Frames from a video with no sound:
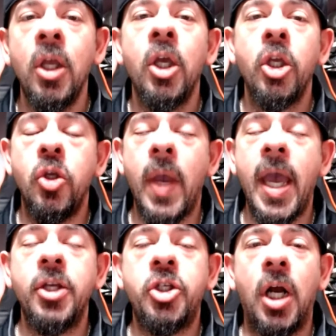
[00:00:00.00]
You had
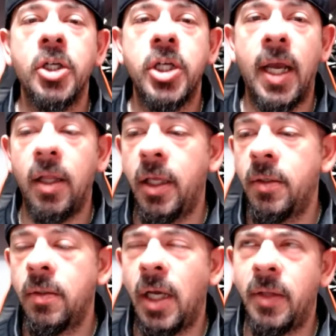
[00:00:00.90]
Josh Allen,
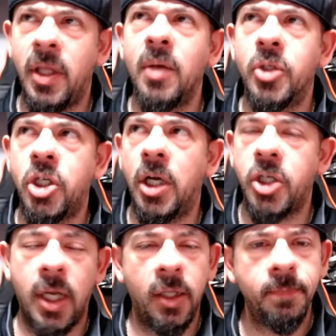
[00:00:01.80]
I think it was Josh
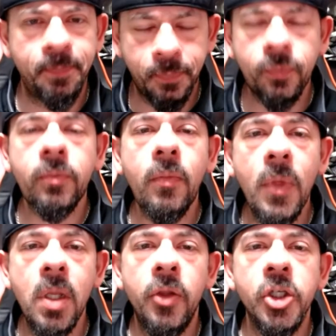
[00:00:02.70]
Allen,
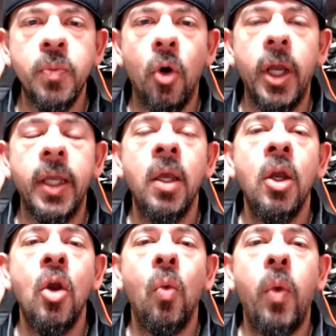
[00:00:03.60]
this morning
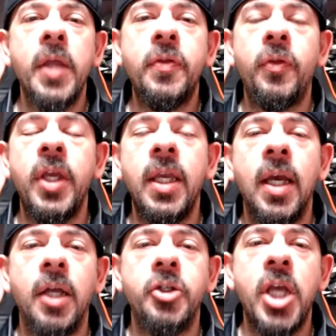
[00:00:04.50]
with the
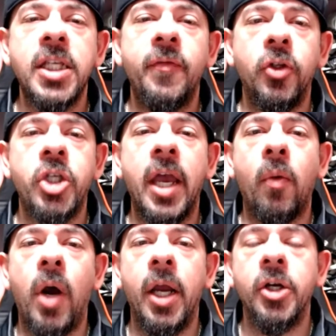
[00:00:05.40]
Jacksonville
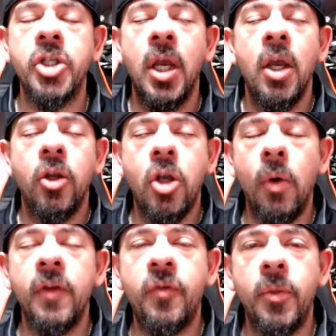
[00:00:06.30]
Jaguars going
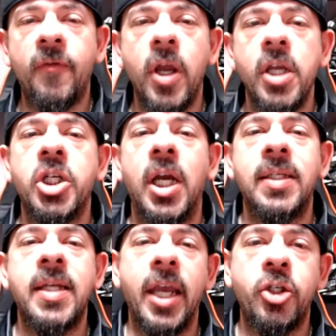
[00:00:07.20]
from the franchise
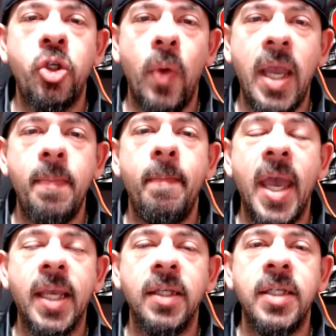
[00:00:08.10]
tag to a mega
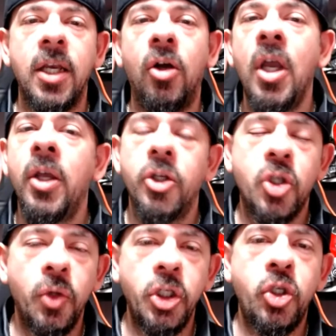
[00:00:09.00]
deal. There's only
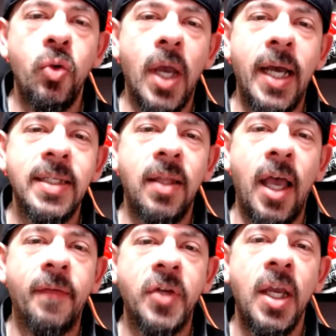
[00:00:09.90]
two guys left
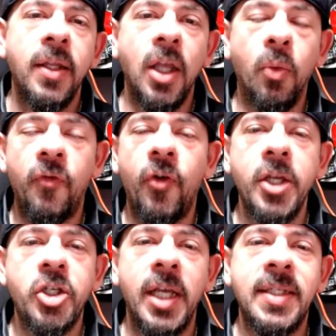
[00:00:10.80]
that were
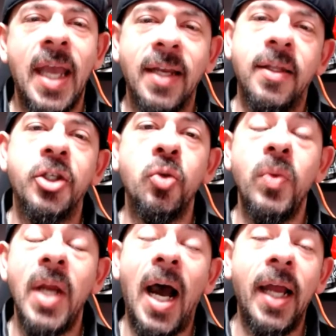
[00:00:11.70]
franchise tagged that do
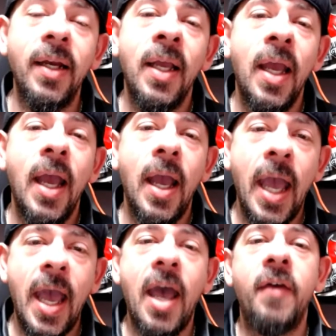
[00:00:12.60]
not
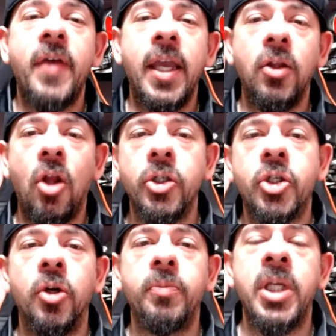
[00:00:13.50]
have a
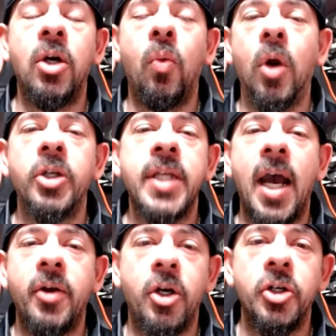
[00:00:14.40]
long-term deal worked
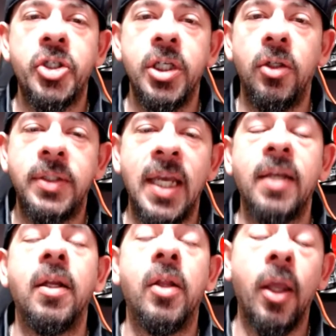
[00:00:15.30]
out and are still
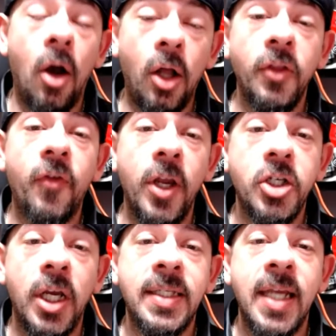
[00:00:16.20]
technically on the
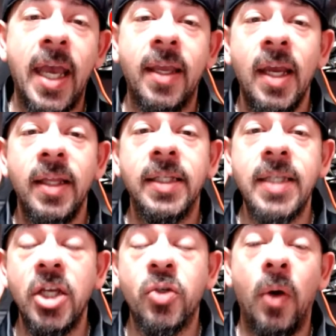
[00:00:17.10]
franchise tag. That's
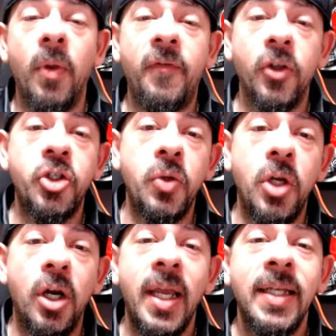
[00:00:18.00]
Antoine Winfield Jr.,
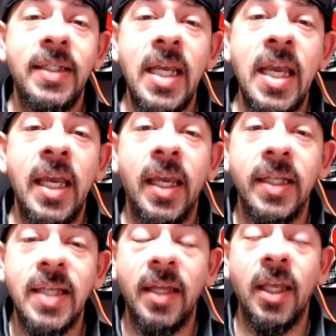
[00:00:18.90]
T. Higgins.
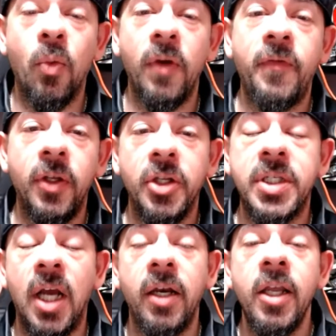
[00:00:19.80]
I think Winfield is
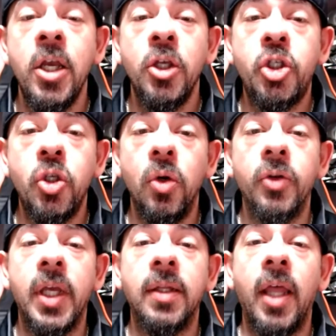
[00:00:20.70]
done sooner
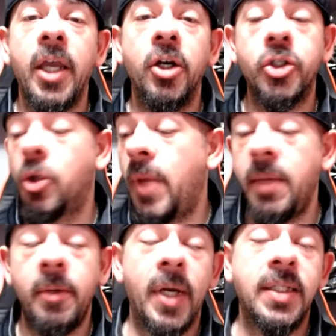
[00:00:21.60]
than later. So maybe
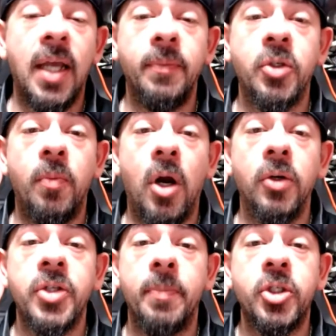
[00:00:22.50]
by the time tomorrow's
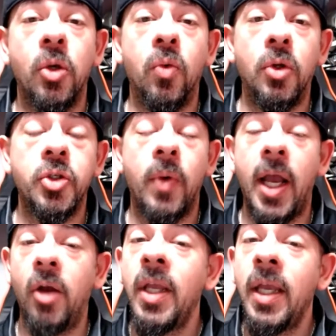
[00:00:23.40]
episode rolls around,
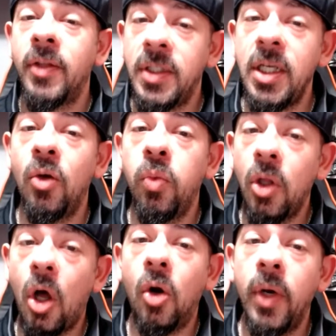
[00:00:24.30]
the deal will
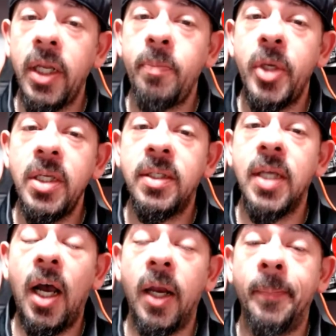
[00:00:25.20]
already be
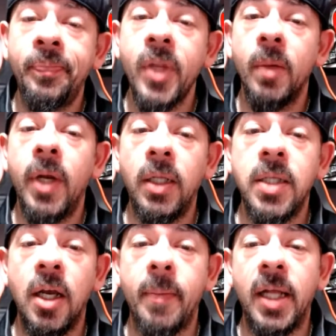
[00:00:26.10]
done. But I'll talk
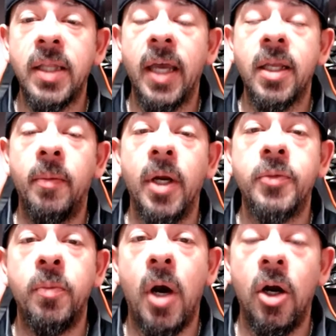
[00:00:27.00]
about that coming up
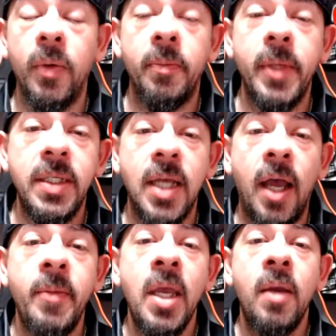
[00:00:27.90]
tomorrow. In the meantime,
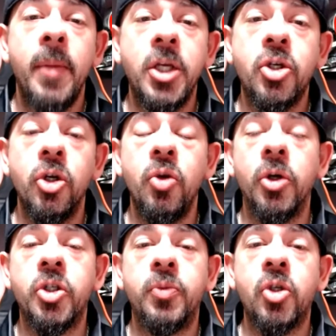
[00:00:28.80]
make sure you are
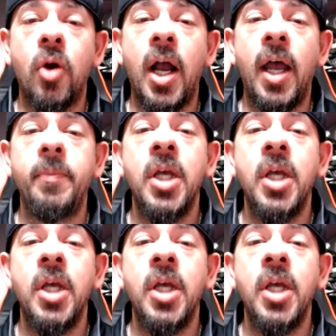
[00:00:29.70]
subscribed